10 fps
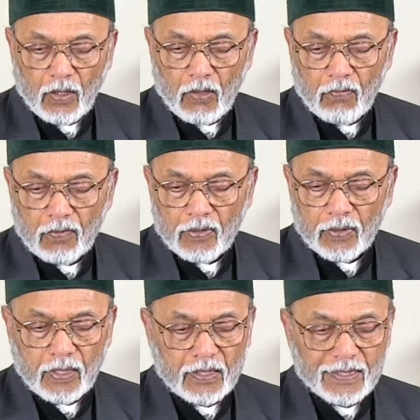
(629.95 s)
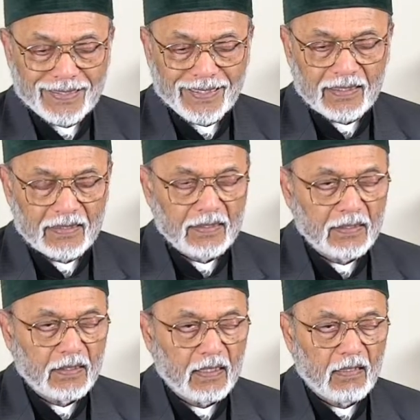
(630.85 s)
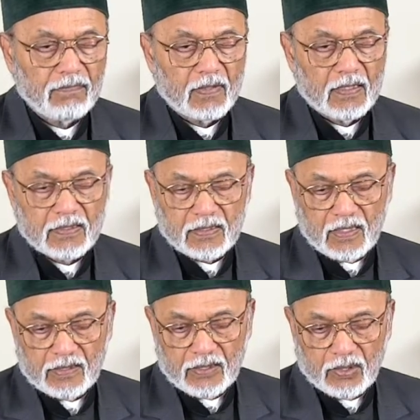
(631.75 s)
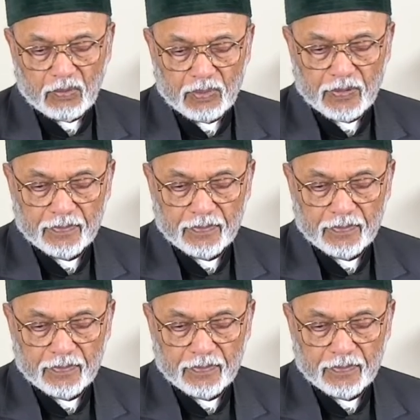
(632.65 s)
overlooking the citadel of Constantinople.